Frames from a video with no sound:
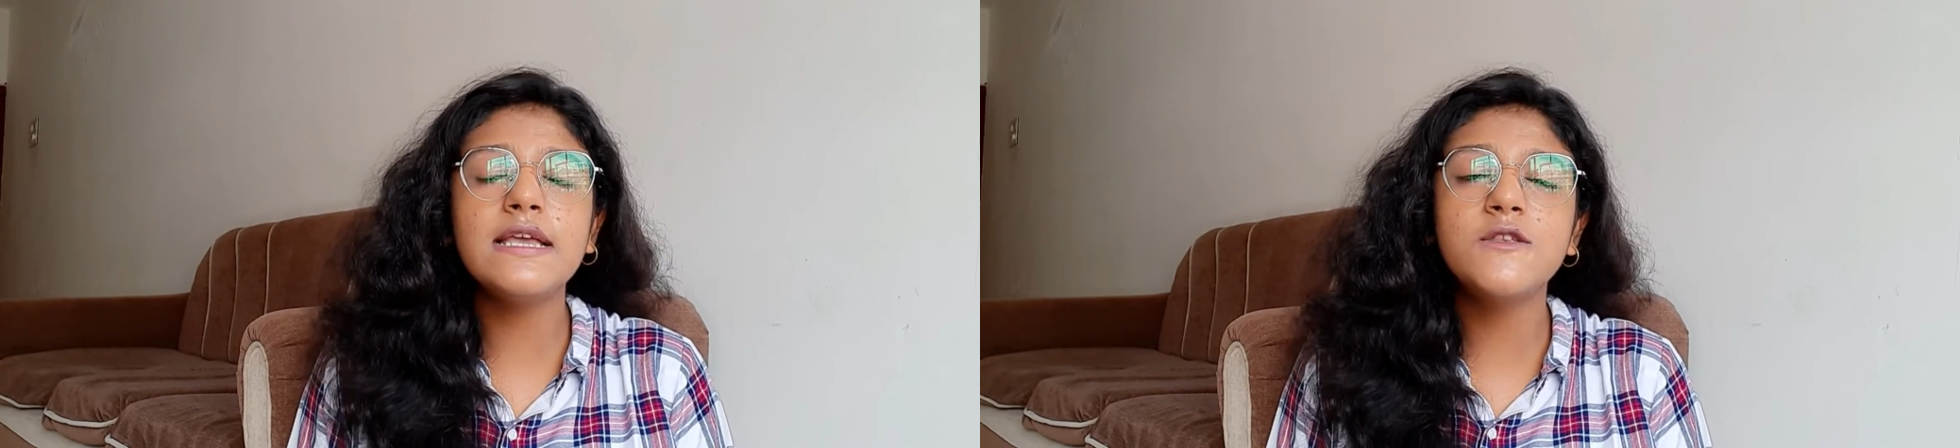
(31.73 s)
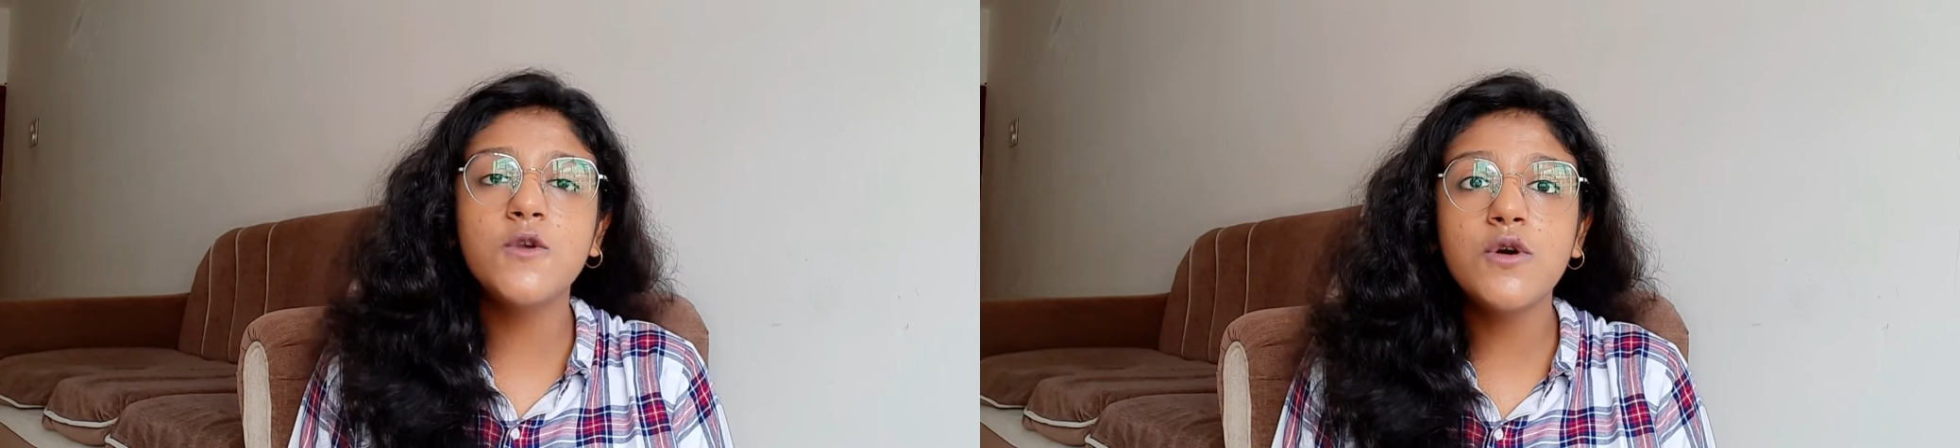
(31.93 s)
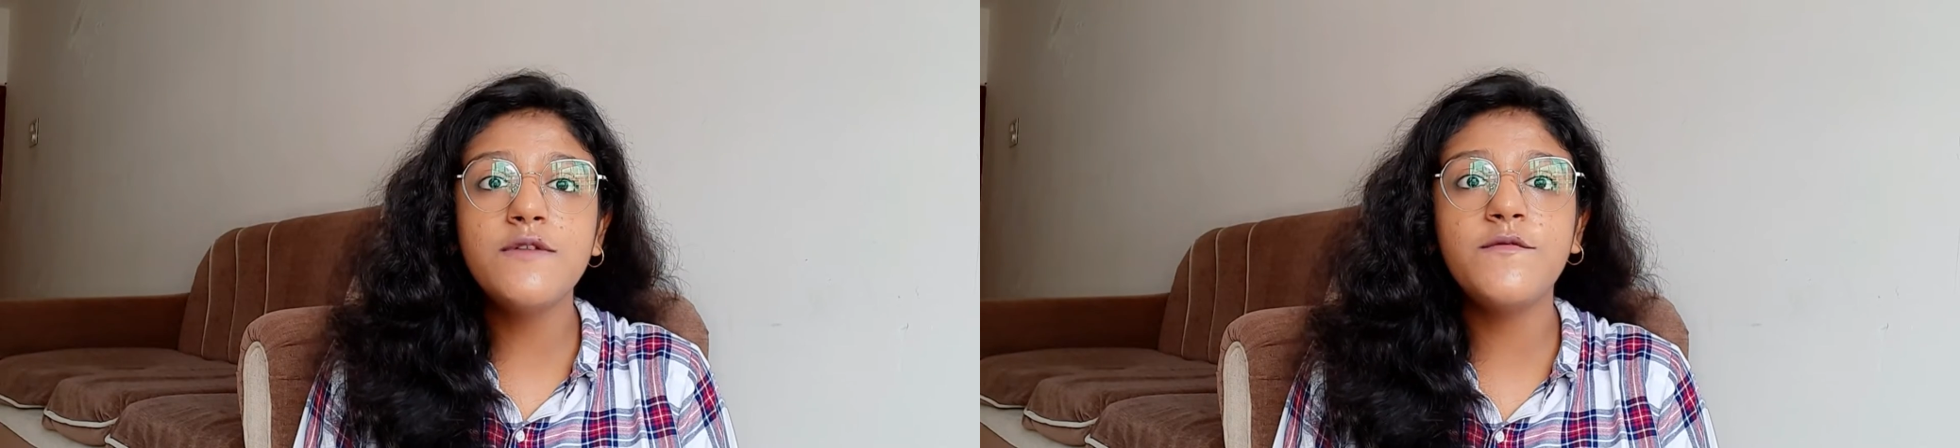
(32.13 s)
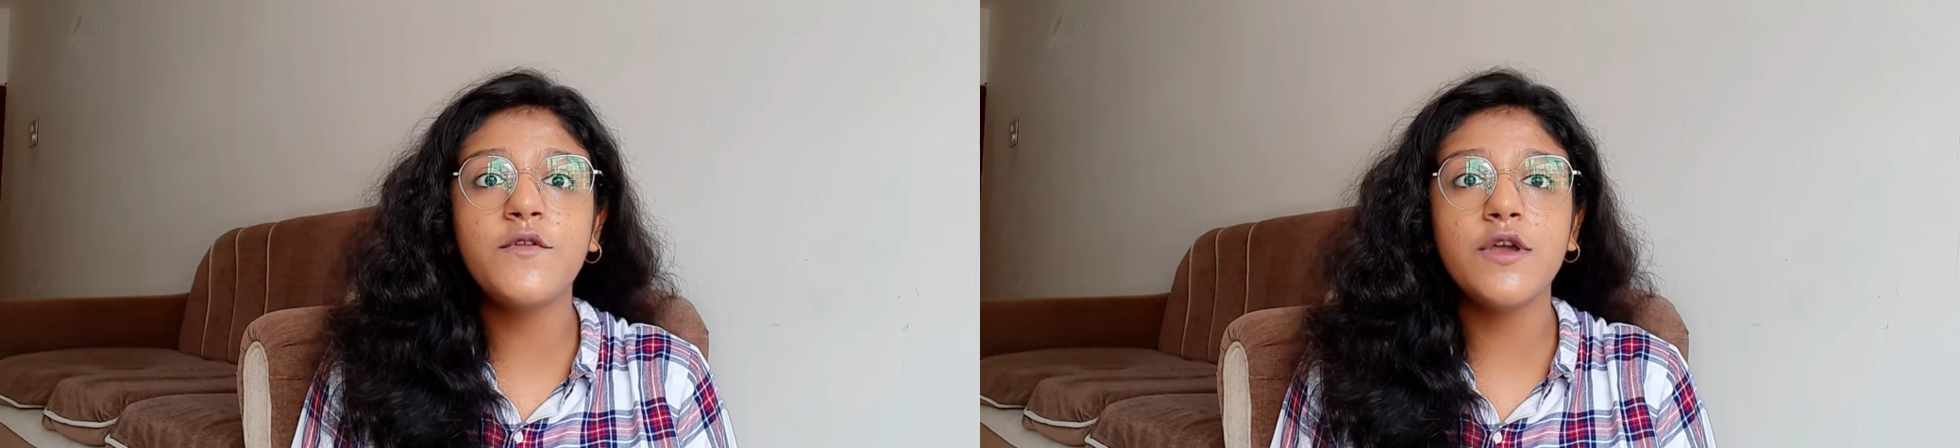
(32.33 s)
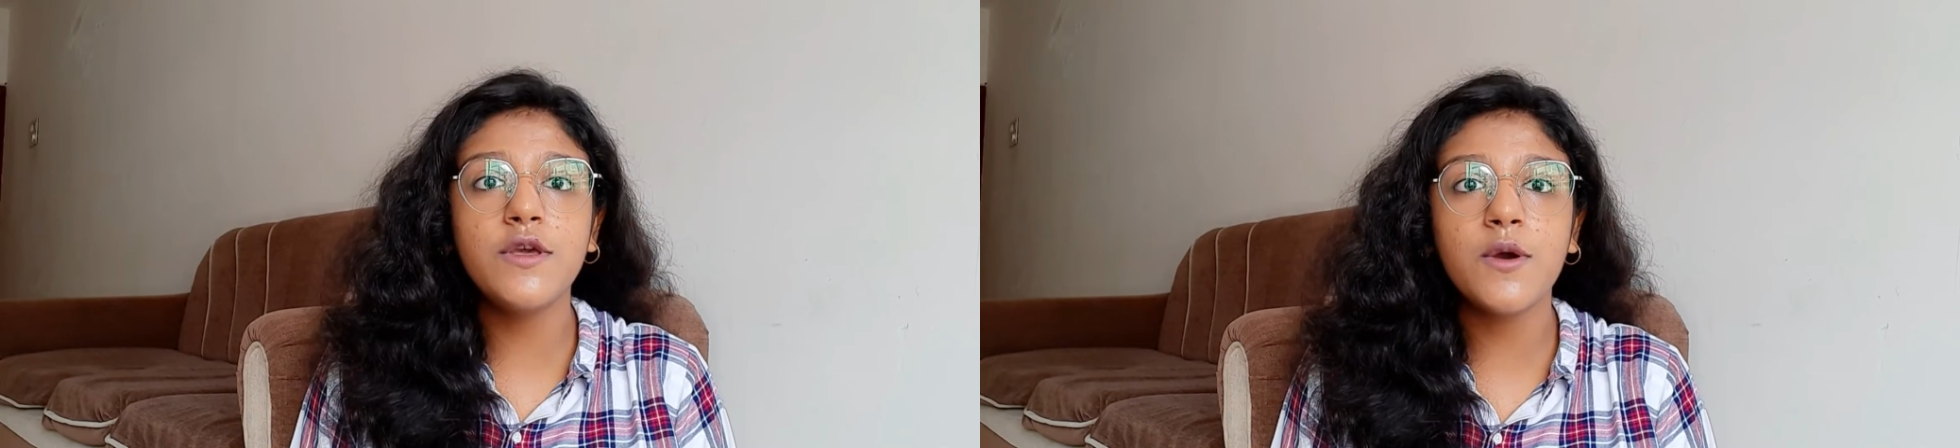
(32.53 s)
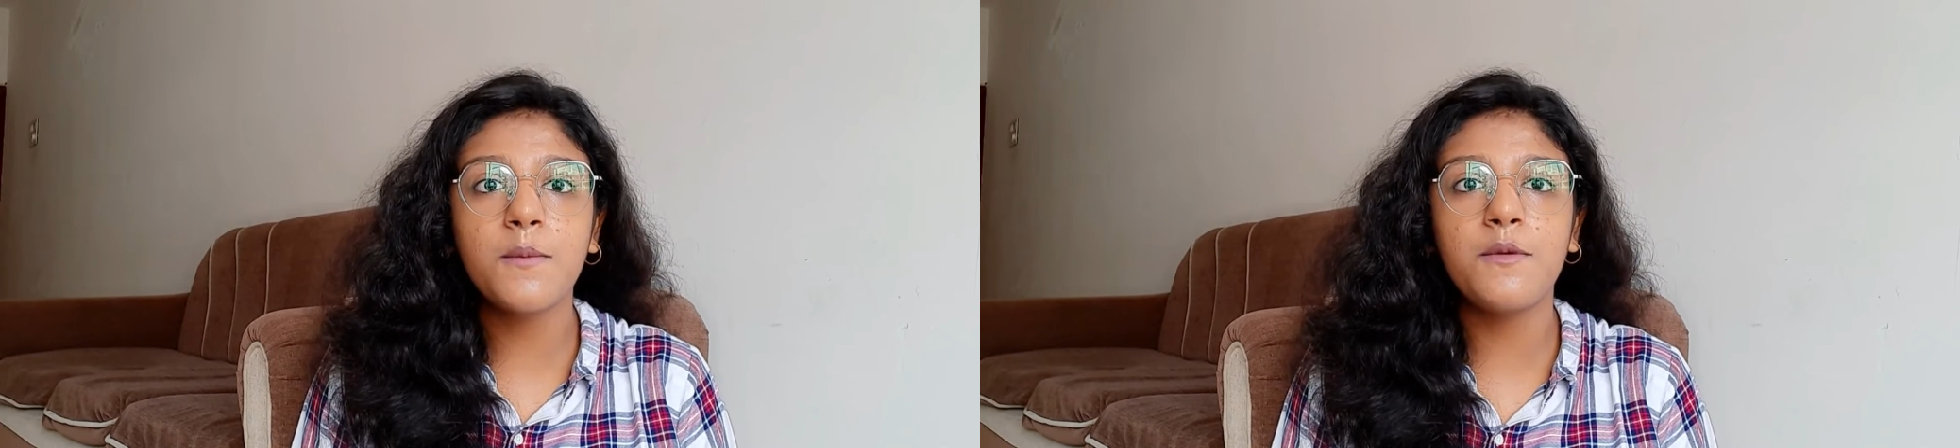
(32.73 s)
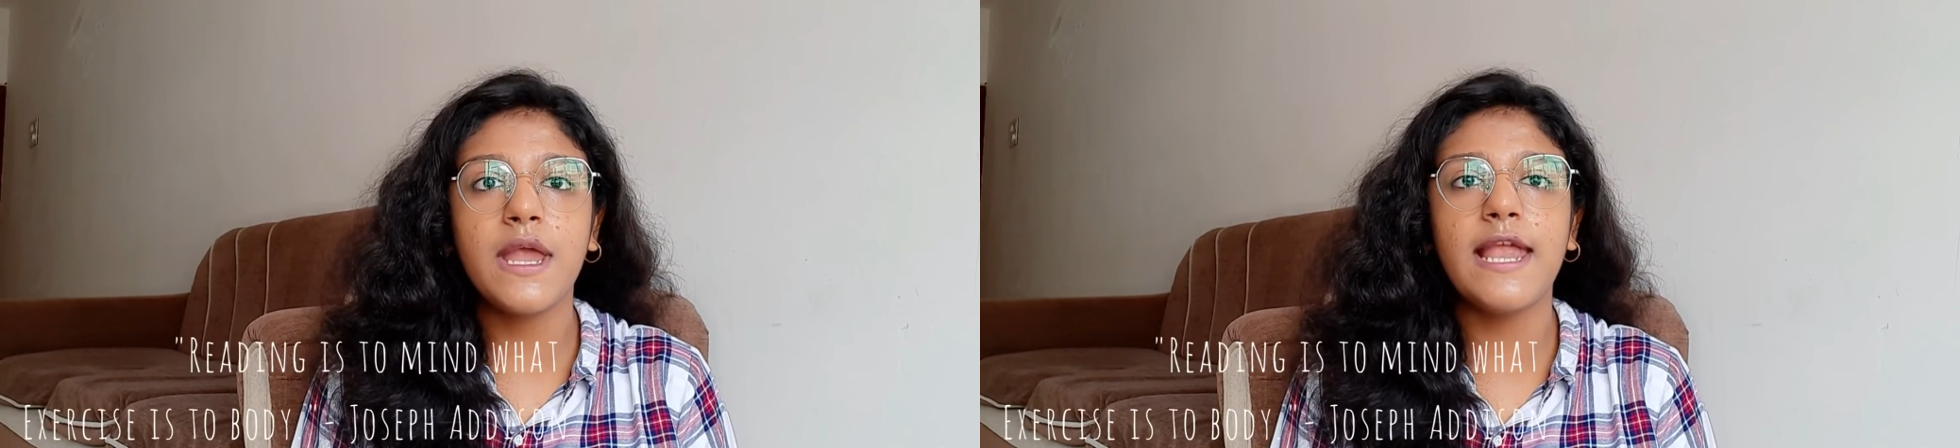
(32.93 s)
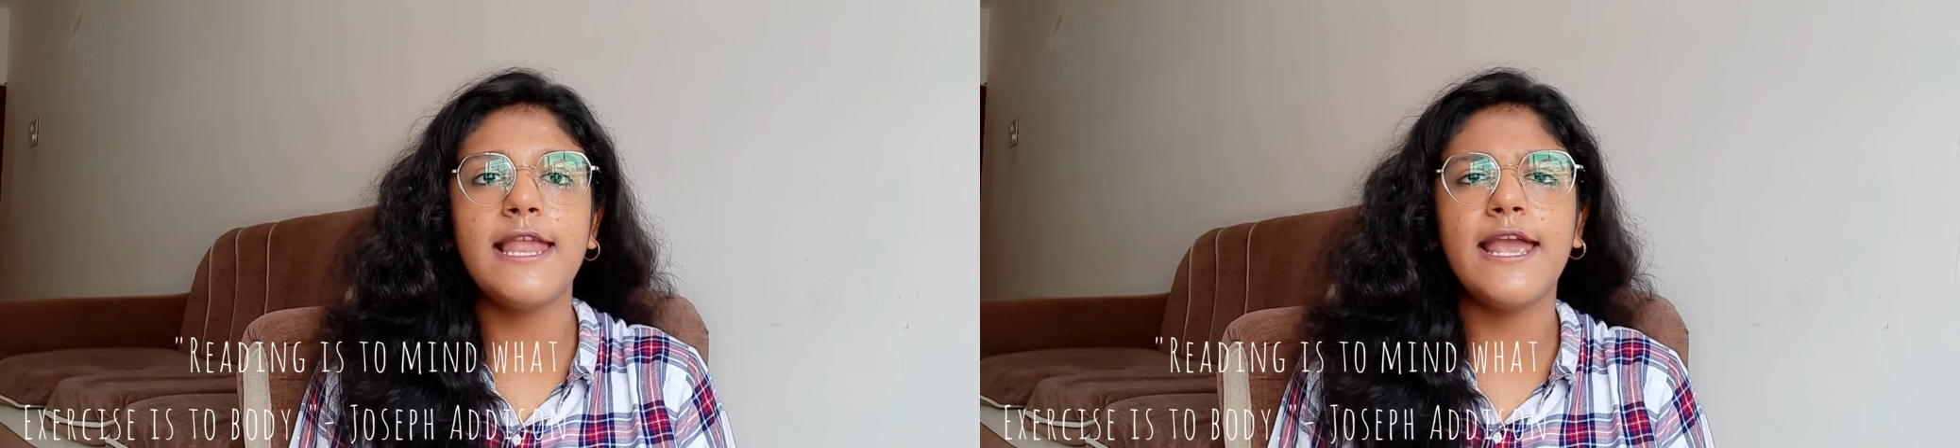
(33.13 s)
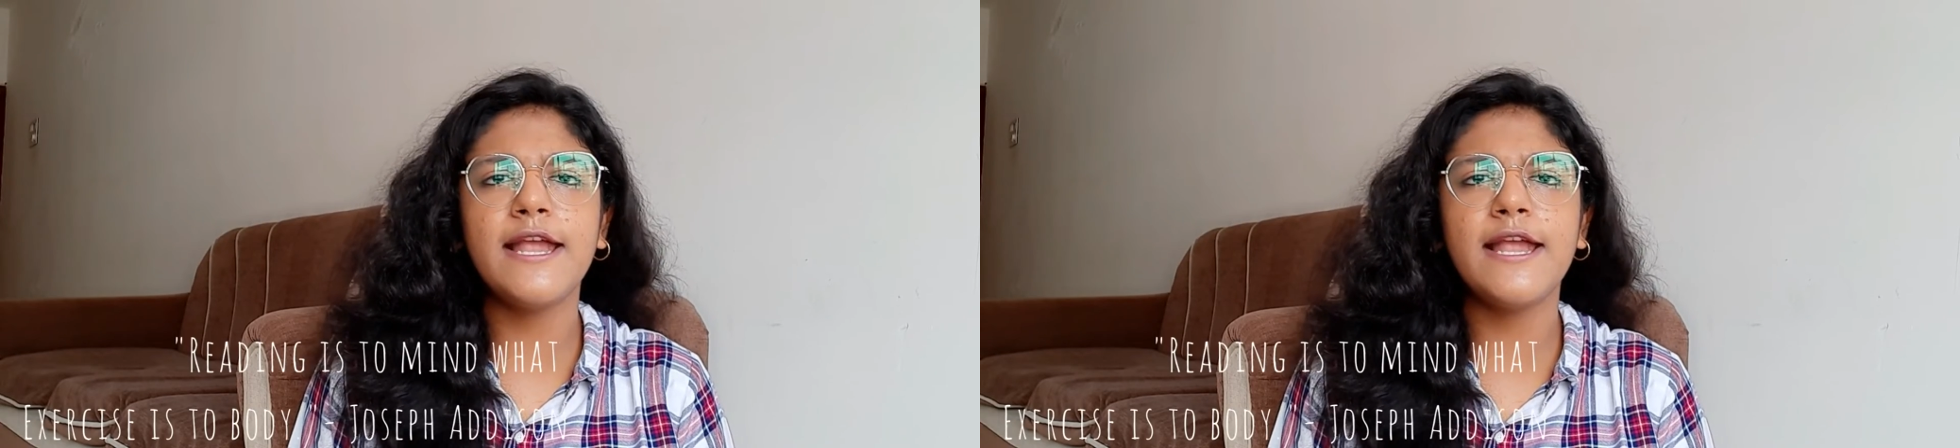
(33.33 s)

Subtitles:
is good for your brain.